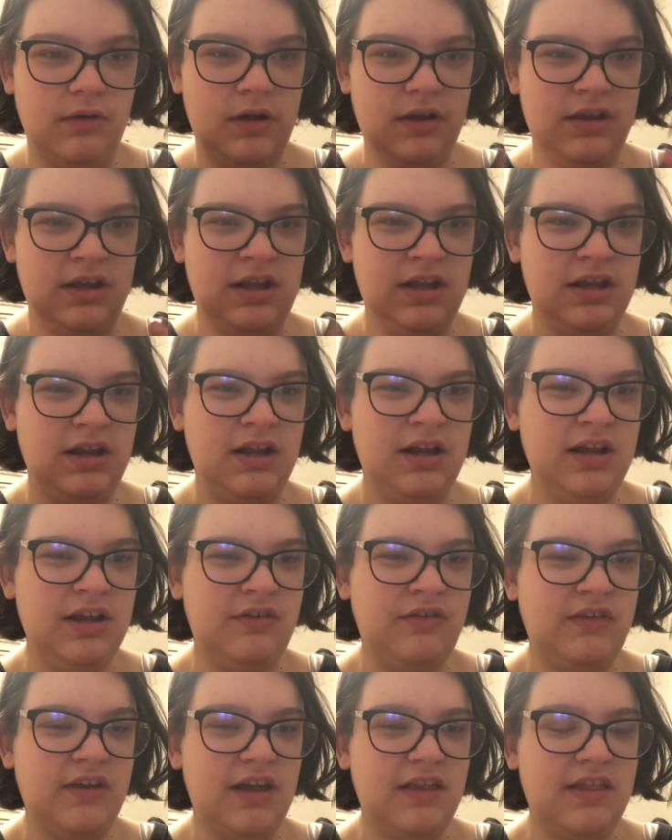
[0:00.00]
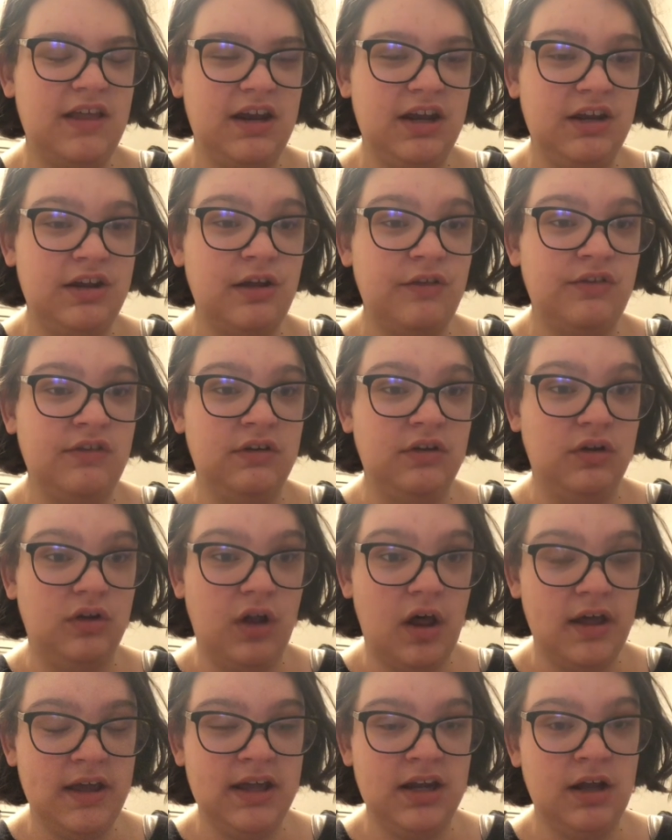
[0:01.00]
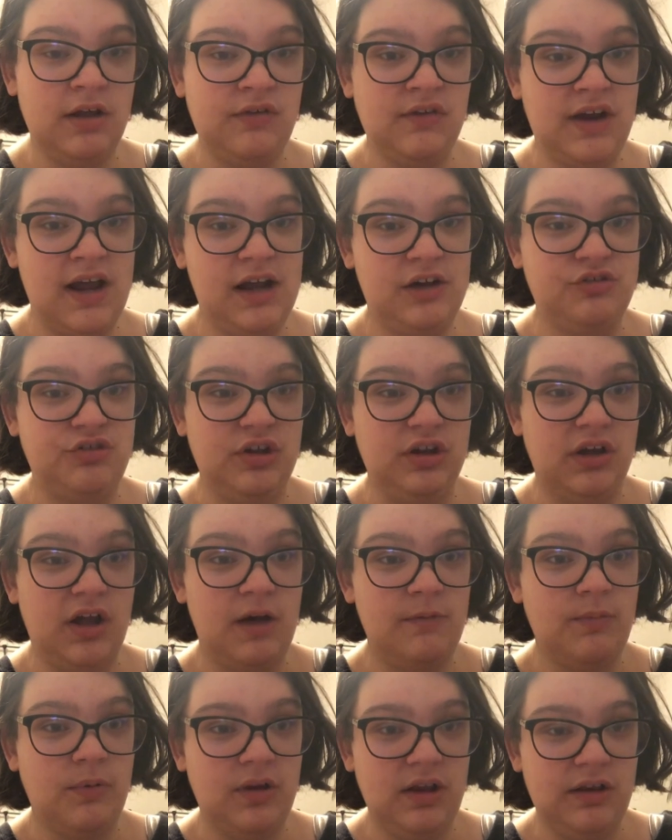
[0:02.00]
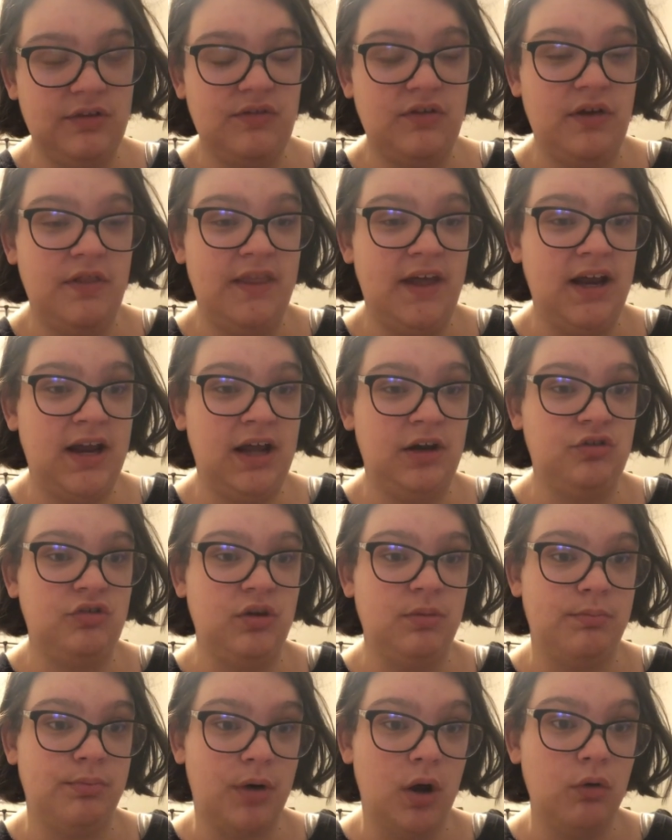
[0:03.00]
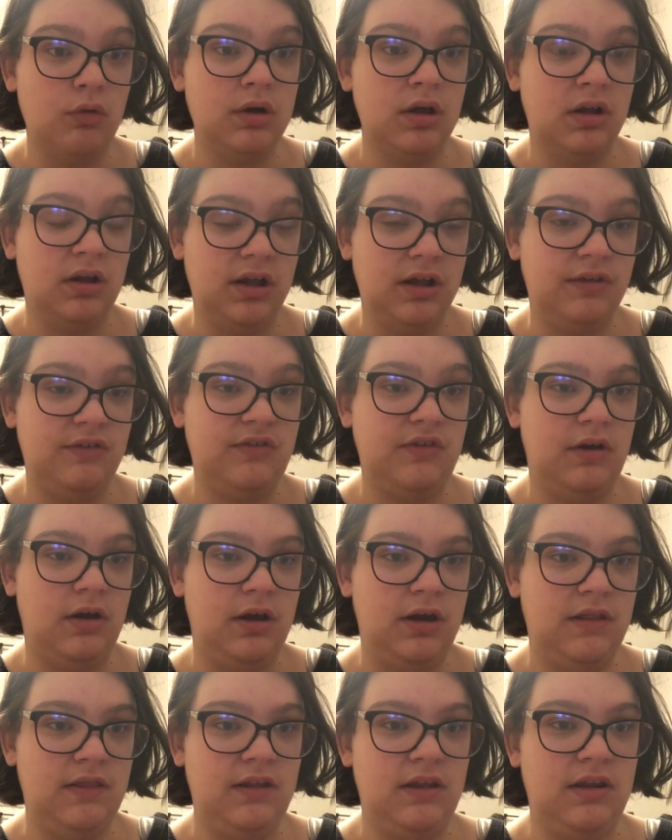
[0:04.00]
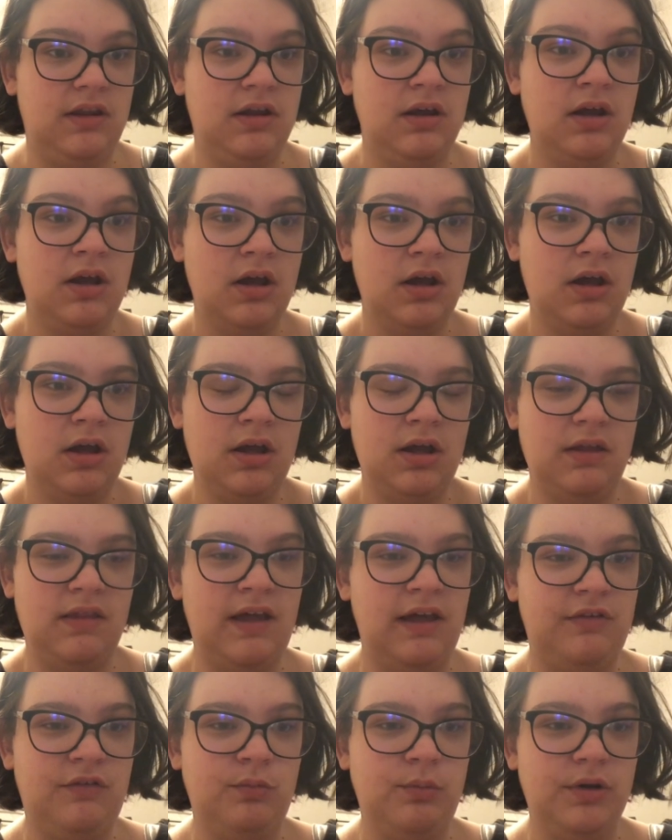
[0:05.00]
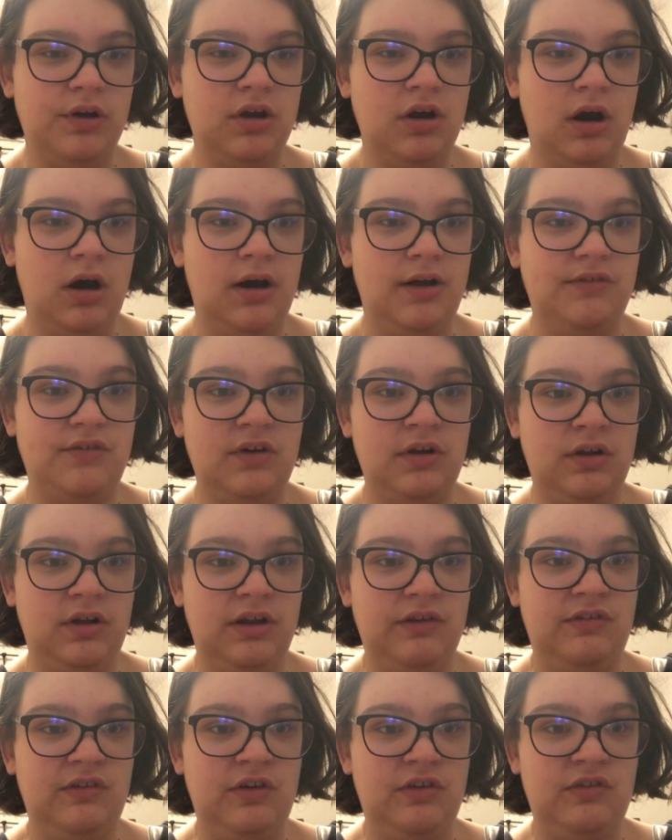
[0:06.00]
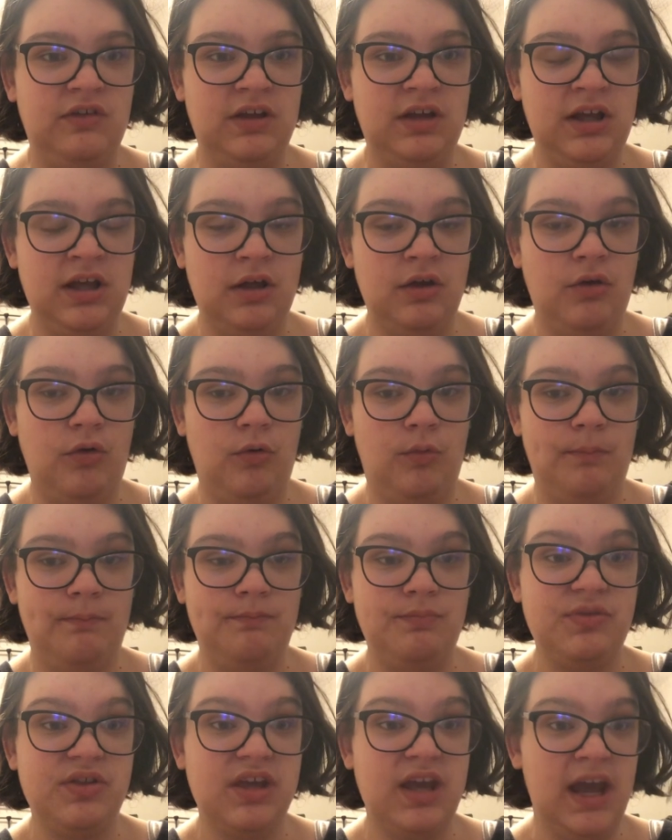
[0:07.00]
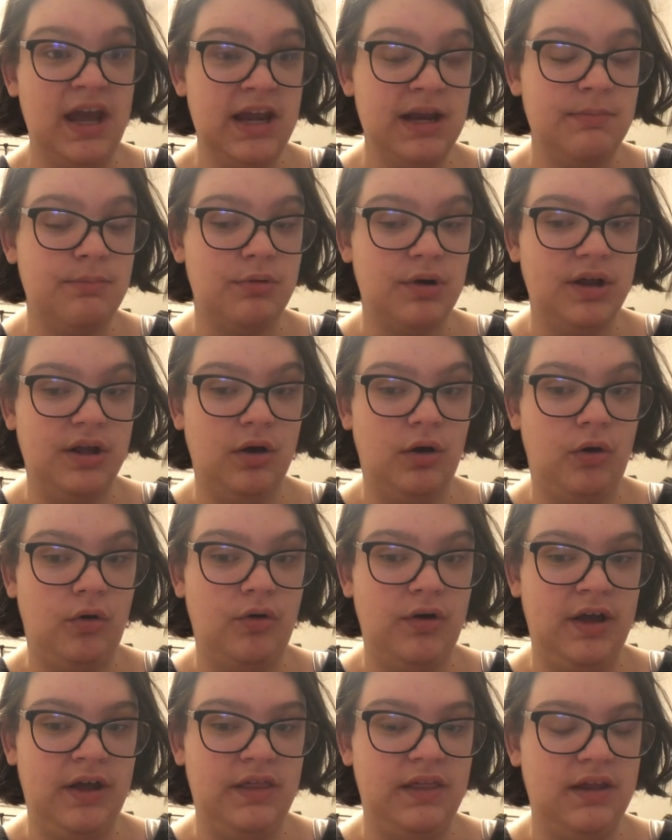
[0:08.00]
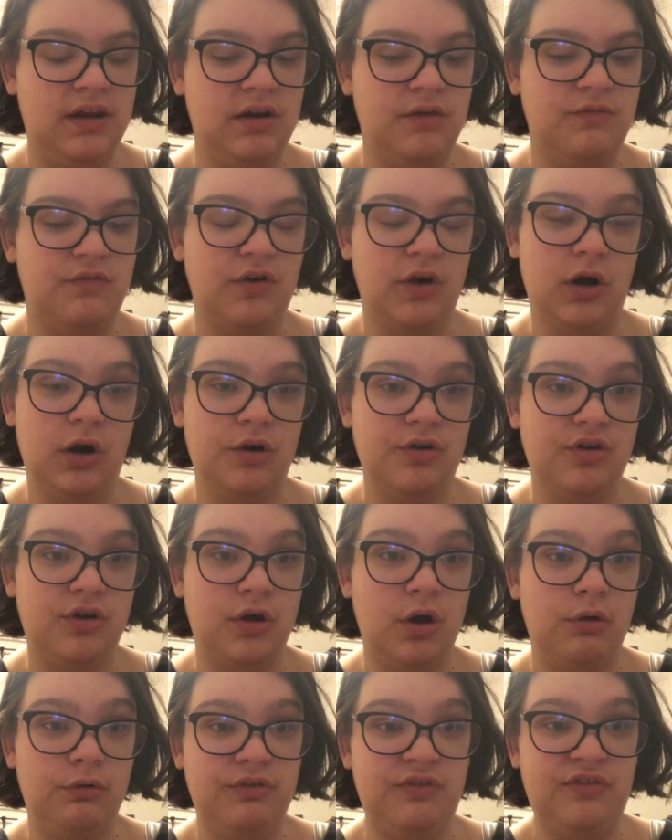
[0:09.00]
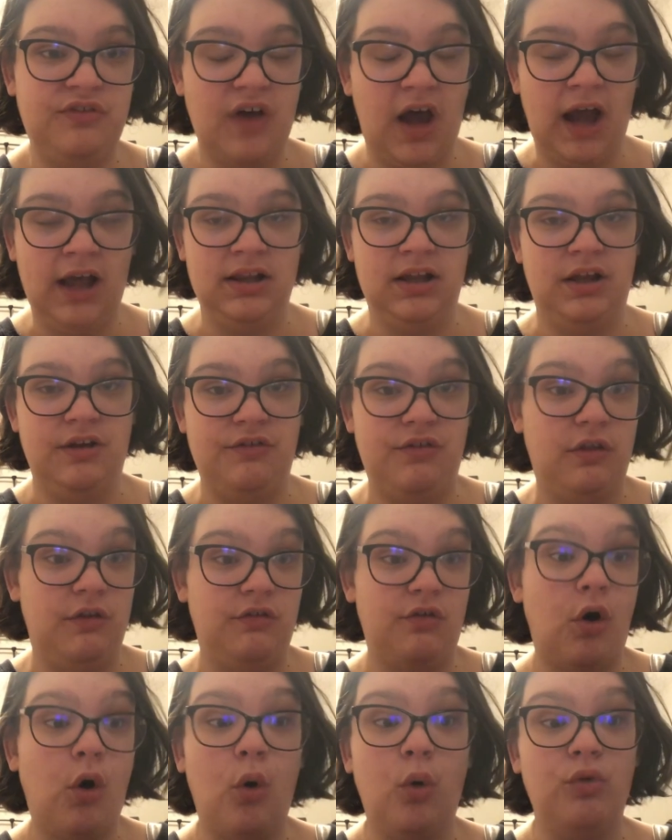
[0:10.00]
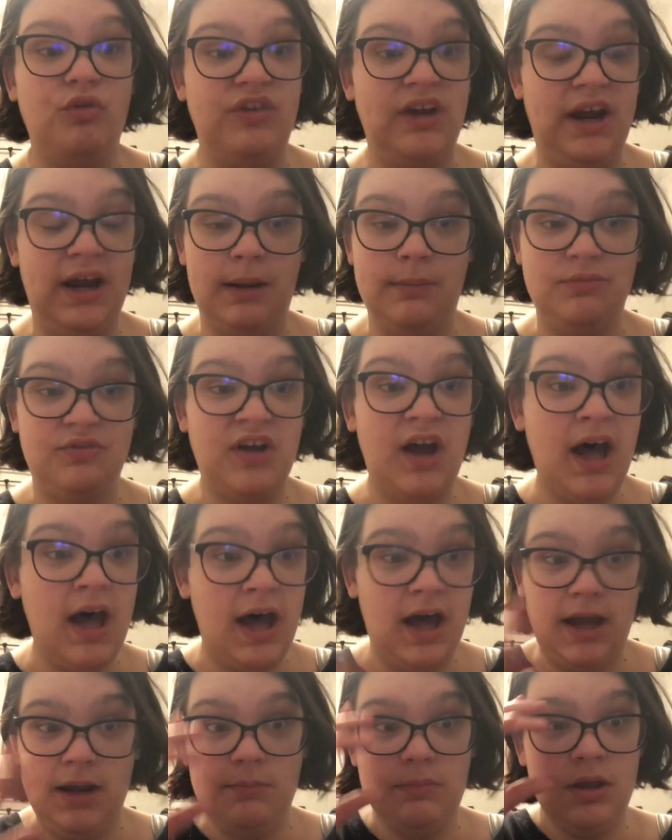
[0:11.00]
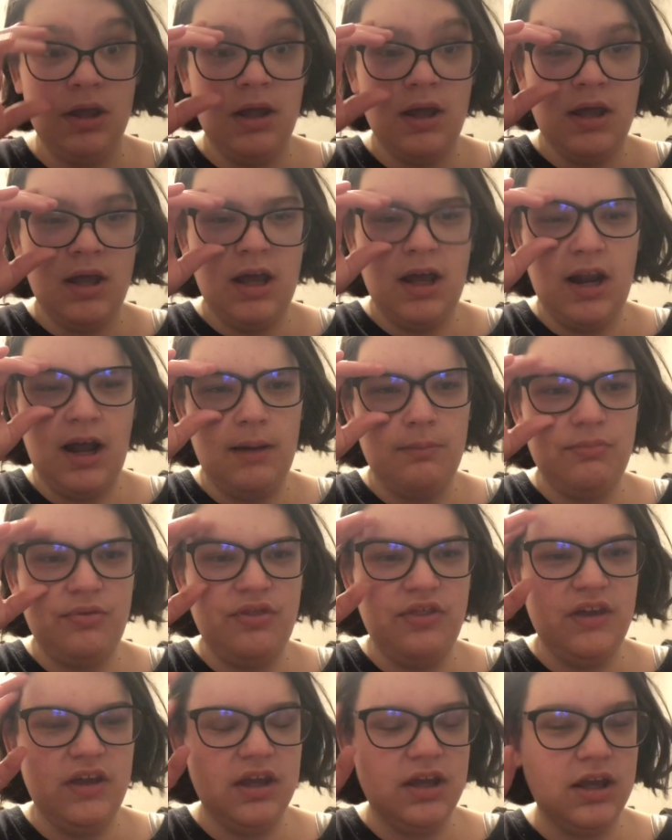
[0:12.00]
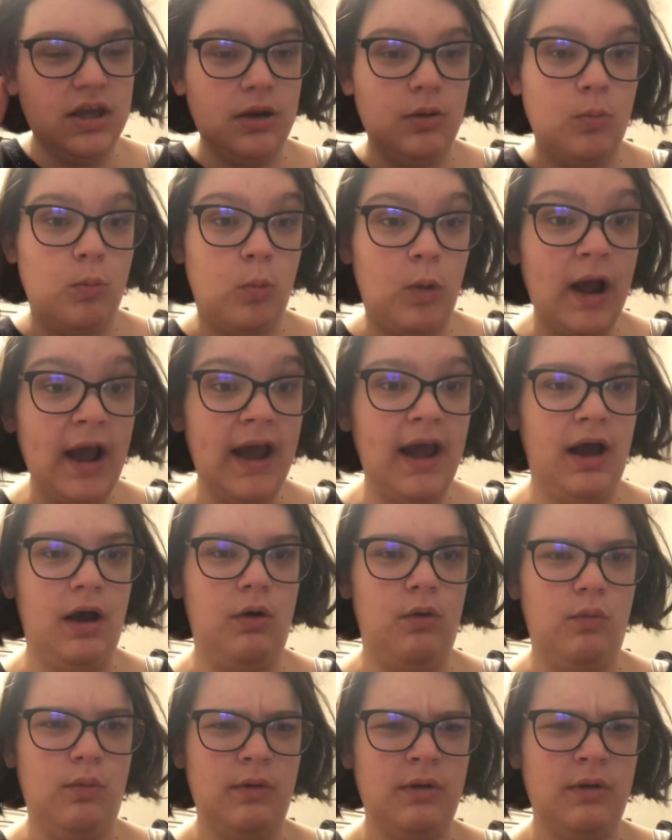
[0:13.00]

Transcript: he said that he doesn't actually love Alyssa, and that actually broke Alyssa. And then that's what caused Alyssa to kill Gabriel, and then for her to go silent this whole damn time. And I'm thinking, wow,